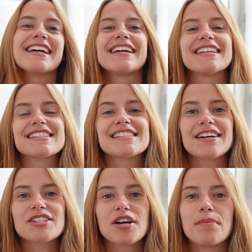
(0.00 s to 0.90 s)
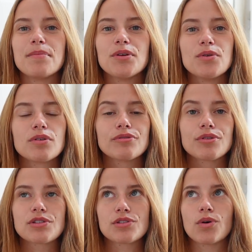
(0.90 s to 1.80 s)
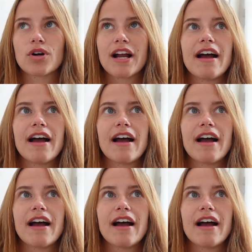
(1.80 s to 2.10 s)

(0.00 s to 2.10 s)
It is such a beautiful store.